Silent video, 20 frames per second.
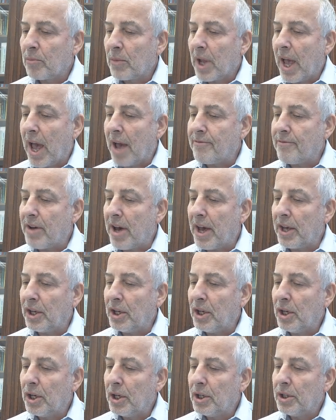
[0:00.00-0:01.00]
have
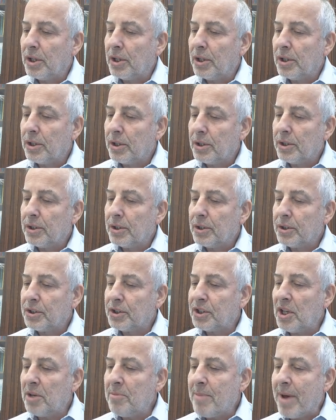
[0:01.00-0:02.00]
a
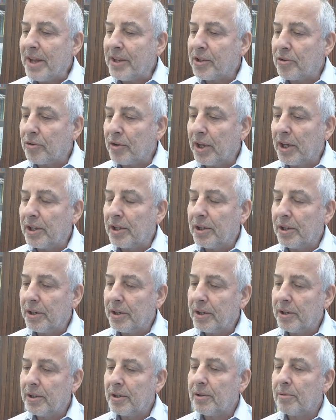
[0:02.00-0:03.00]
symmetric
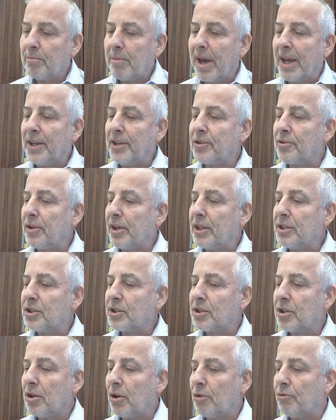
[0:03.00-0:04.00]

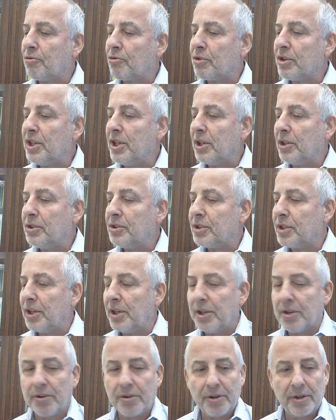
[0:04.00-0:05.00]
matrix of reals
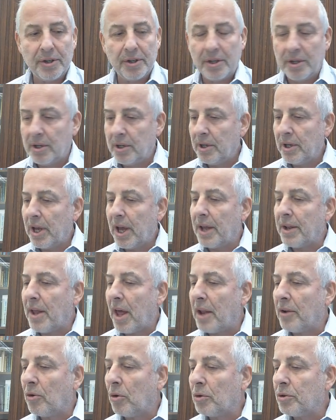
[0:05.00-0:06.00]
here.
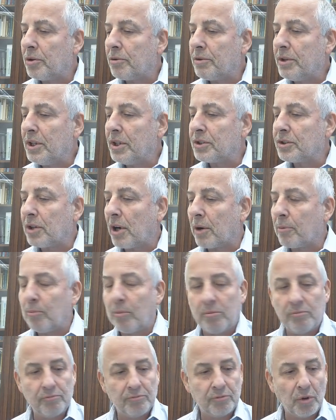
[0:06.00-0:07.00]
And all the reals are
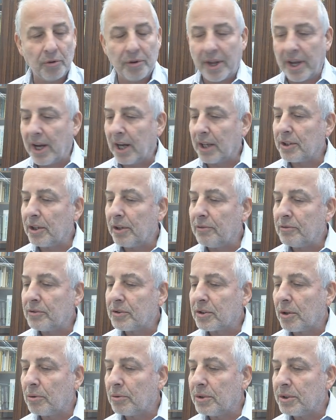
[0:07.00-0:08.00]
non-negative,
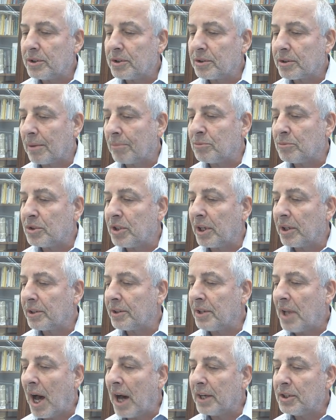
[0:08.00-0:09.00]
so it's something
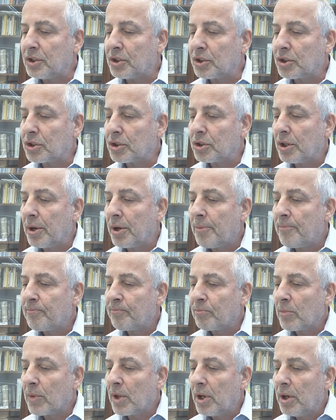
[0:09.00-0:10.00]
nice.
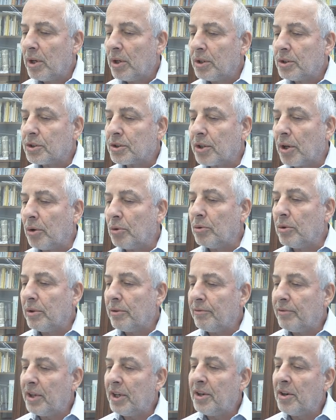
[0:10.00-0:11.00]
So
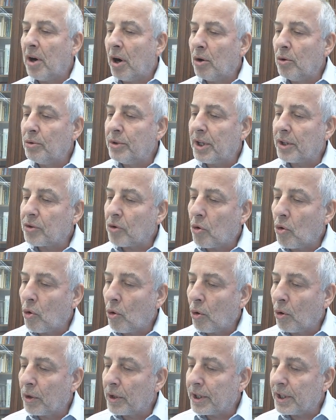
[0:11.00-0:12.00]
we know that
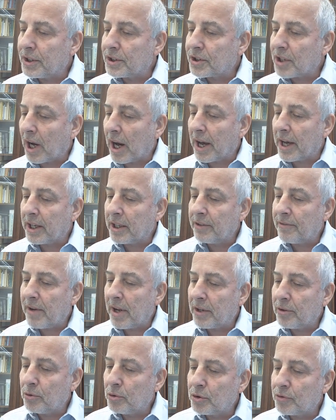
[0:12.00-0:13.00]
all its
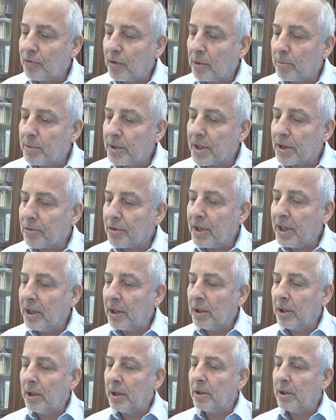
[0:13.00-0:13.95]
eigenvalues will be real.